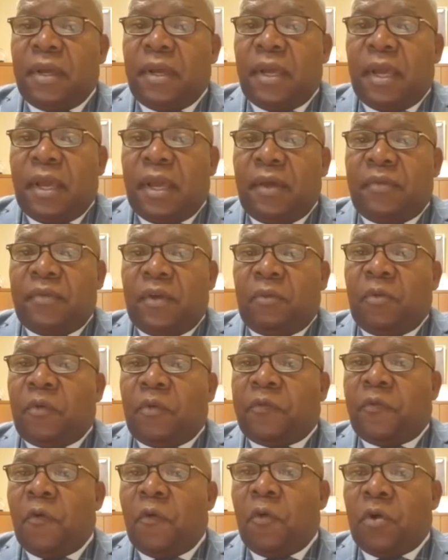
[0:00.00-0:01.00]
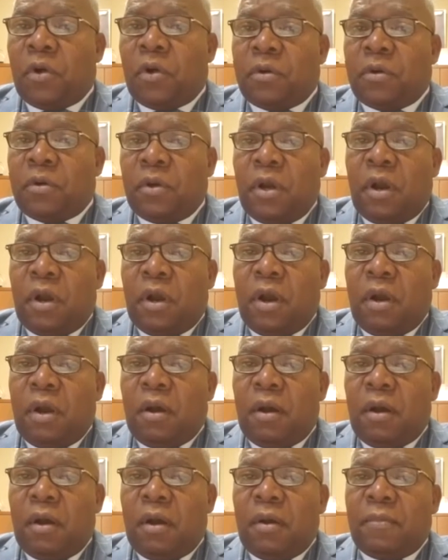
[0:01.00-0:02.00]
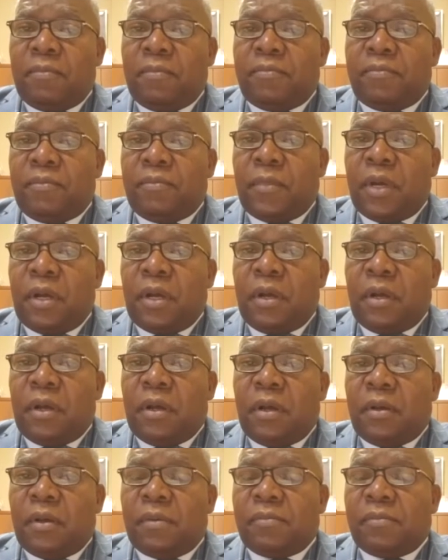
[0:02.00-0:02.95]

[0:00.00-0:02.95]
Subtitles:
and there were four uh, uh,